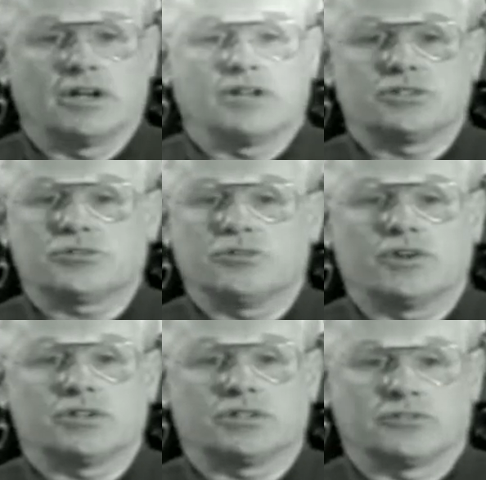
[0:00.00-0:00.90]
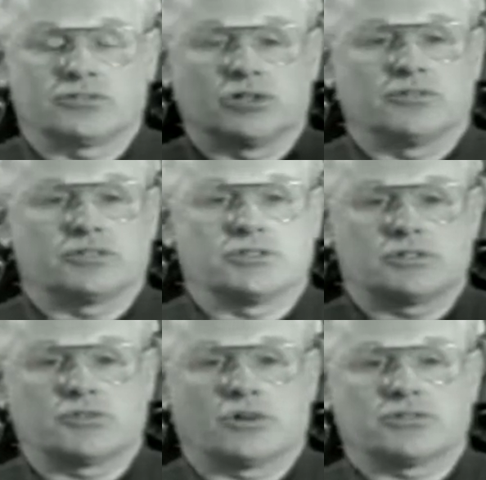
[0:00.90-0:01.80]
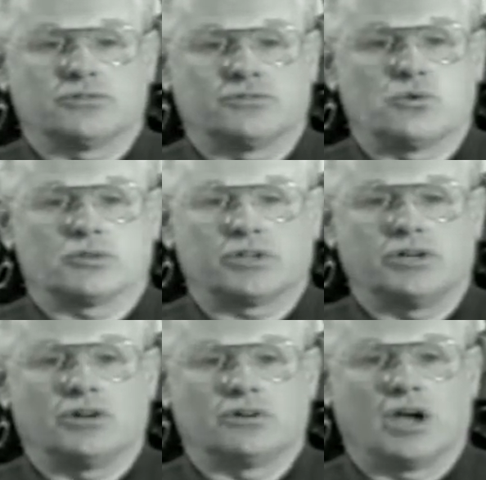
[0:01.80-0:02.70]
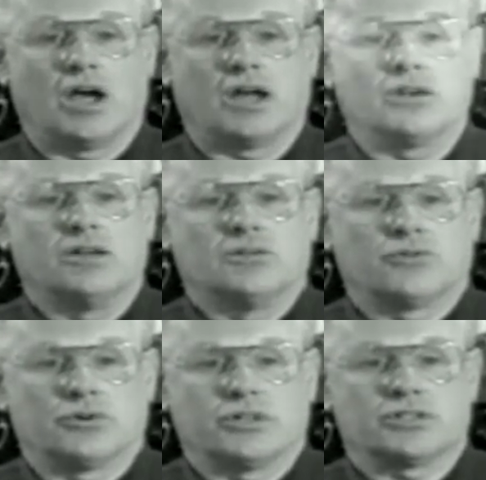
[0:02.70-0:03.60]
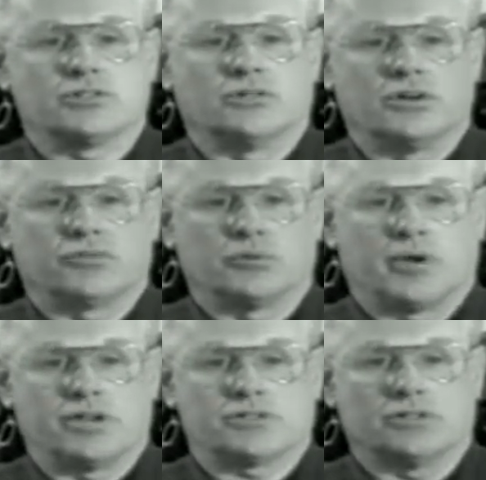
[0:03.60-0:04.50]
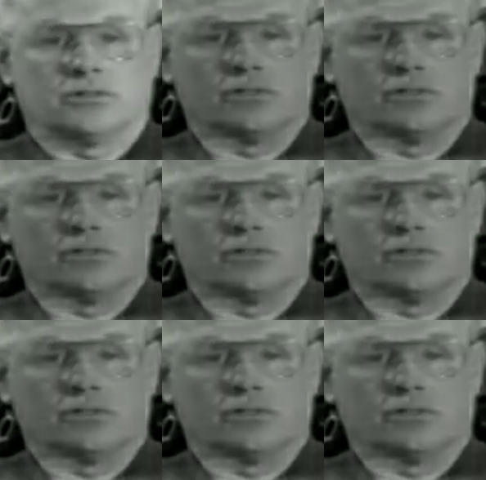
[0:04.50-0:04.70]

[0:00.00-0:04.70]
the latest revision of Service Instruction 1409 for additional information.